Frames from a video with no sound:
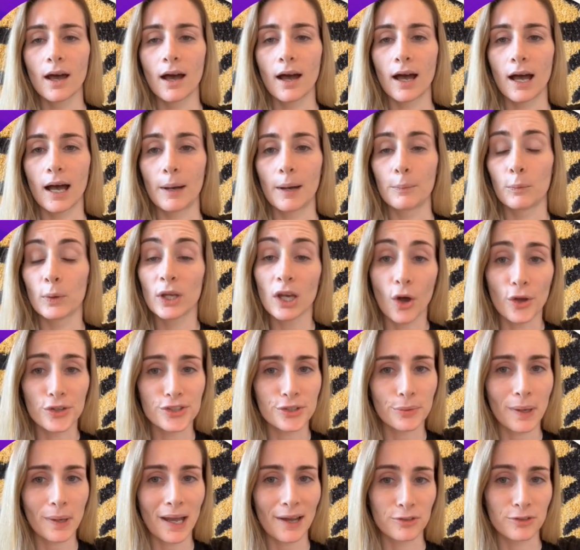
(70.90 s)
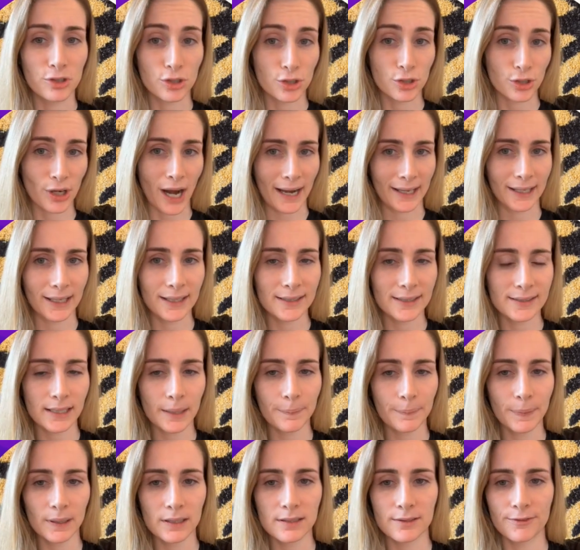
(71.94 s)
app. We also have tracking
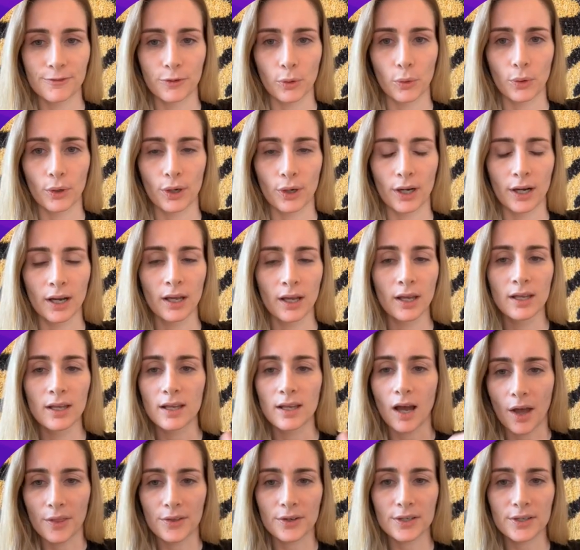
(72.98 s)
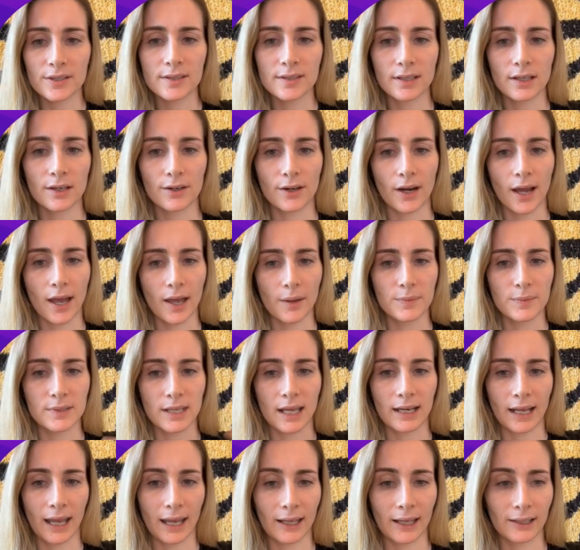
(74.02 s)
snippets for other CRMs
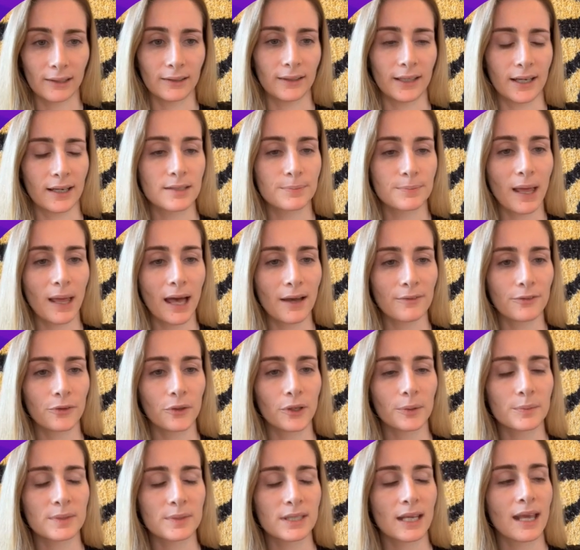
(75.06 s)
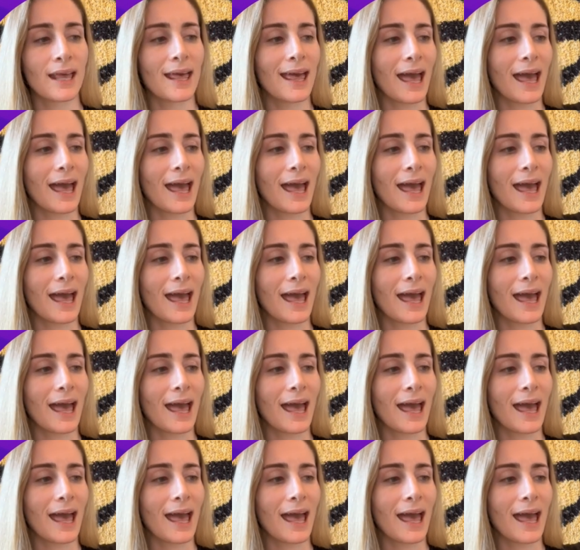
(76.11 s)
and analytics platforms.